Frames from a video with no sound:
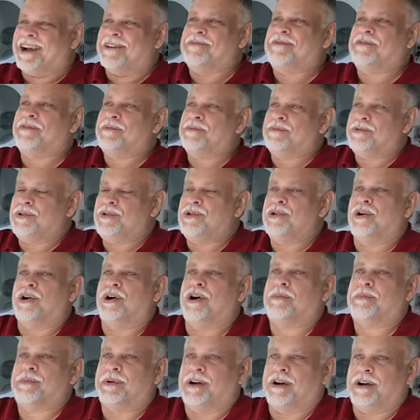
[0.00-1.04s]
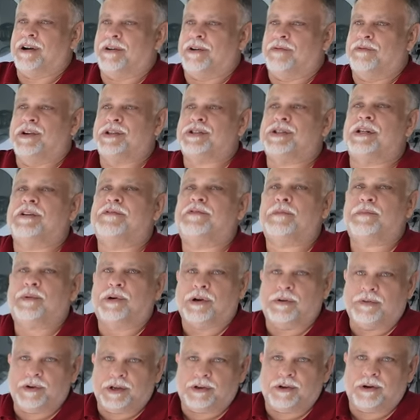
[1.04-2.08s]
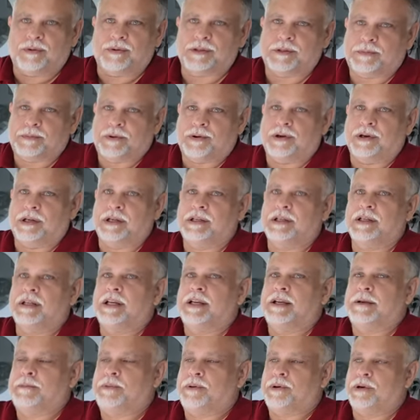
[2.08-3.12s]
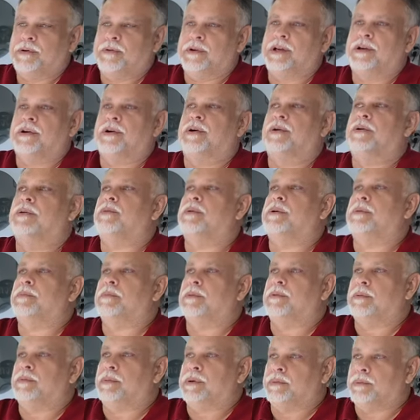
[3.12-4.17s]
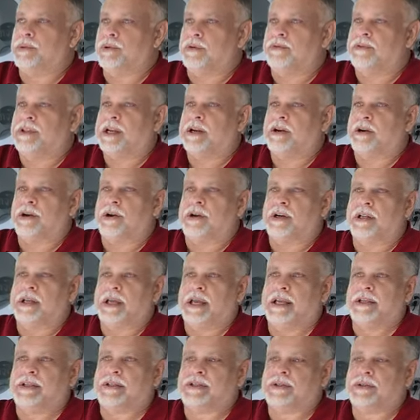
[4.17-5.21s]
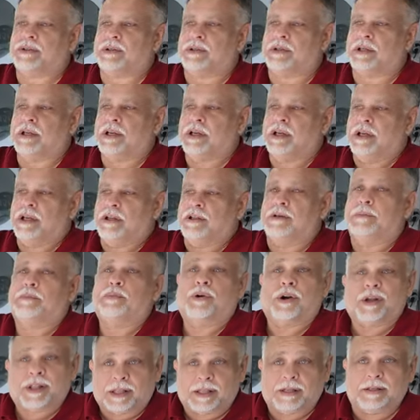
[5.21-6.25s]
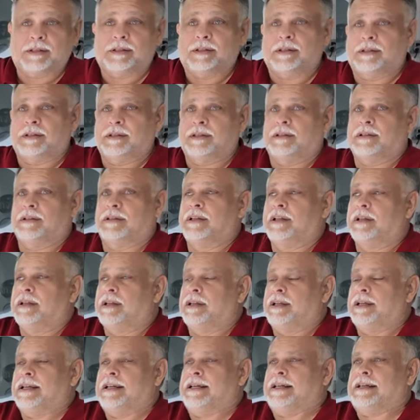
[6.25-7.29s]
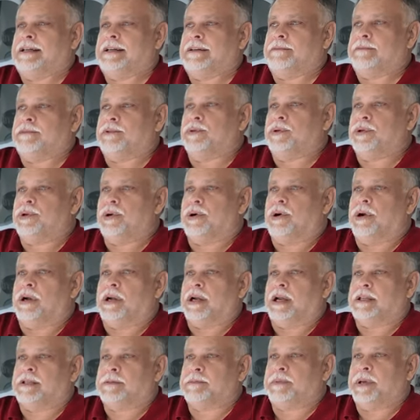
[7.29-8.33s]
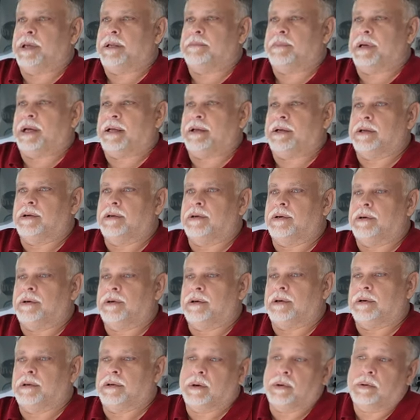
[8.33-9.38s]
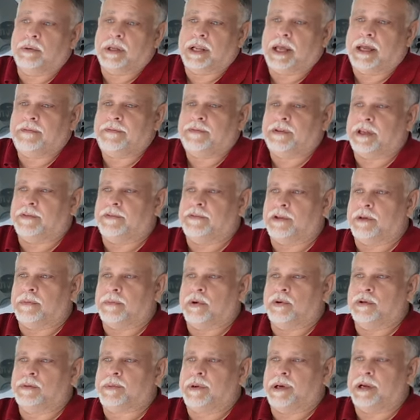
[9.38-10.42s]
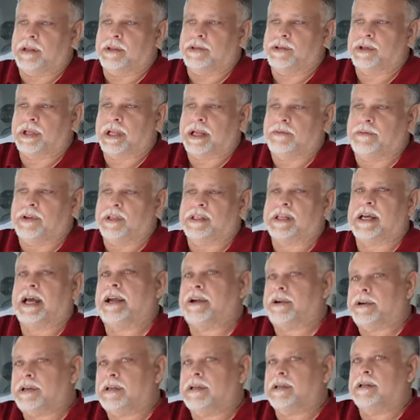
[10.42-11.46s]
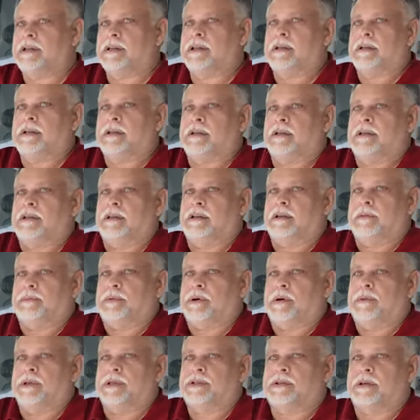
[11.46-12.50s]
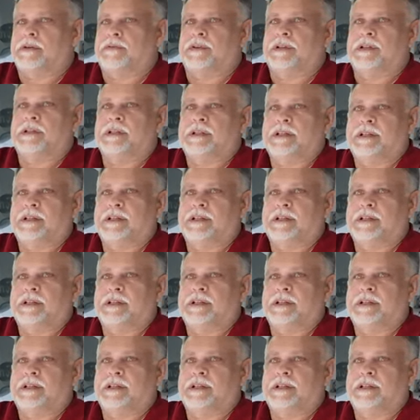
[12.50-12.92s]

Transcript: I'm from New York. Uh, originally from Puerto Rico. I was born in Puerto Rico. We, we moved at an early age to to Brooklyn um, New York. I spent my whole life there for the most part until I retired. You know, public servant.